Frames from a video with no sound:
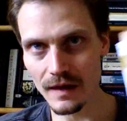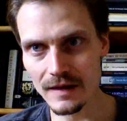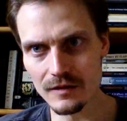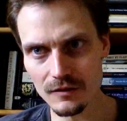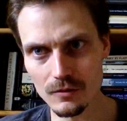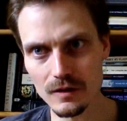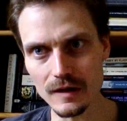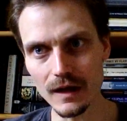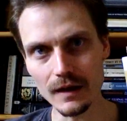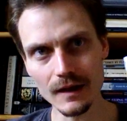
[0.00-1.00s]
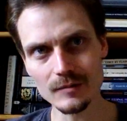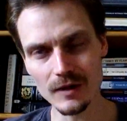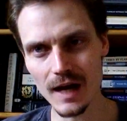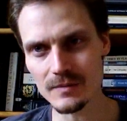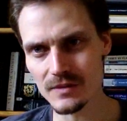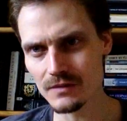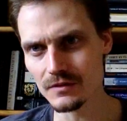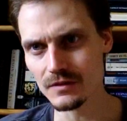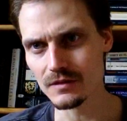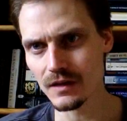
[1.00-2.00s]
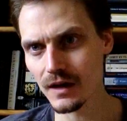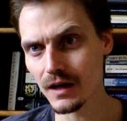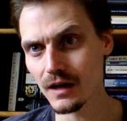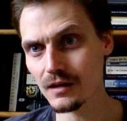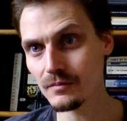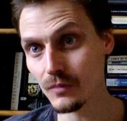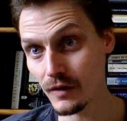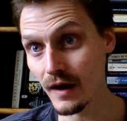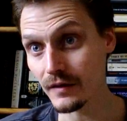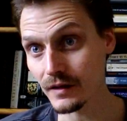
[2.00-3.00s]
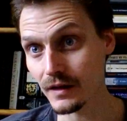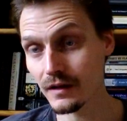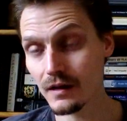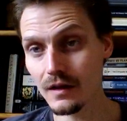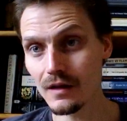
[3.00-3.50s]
and authority and perhaps even morality.